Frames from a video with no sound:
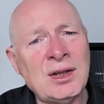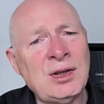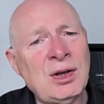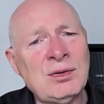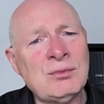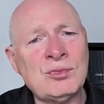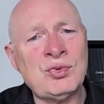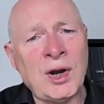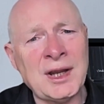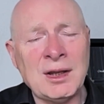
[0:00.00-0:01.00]
you don't
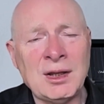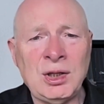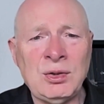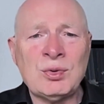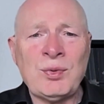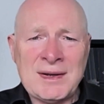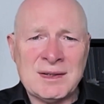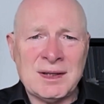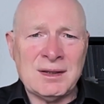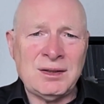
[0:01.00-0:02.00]
run it, you
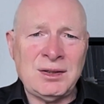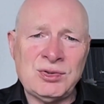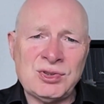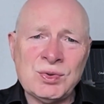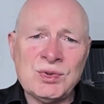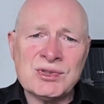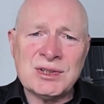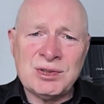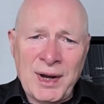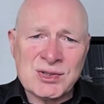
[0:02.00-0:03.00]
direct it, you choose
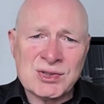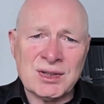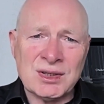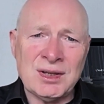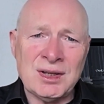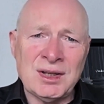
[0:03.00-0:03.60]
the direction.